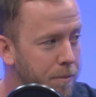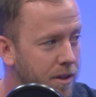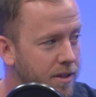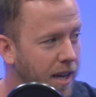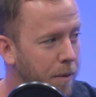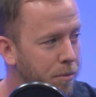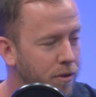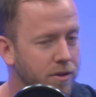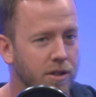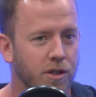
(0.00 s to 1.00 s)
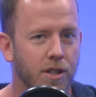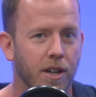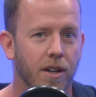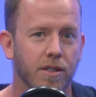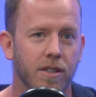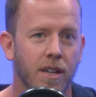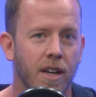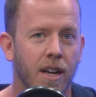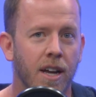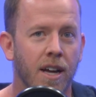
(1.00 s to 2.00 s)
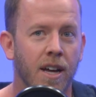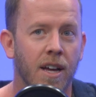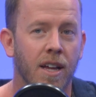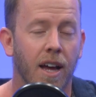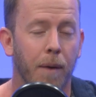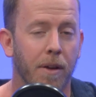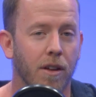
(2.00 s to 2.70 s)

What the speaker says: up the samples? And she goes, I mean,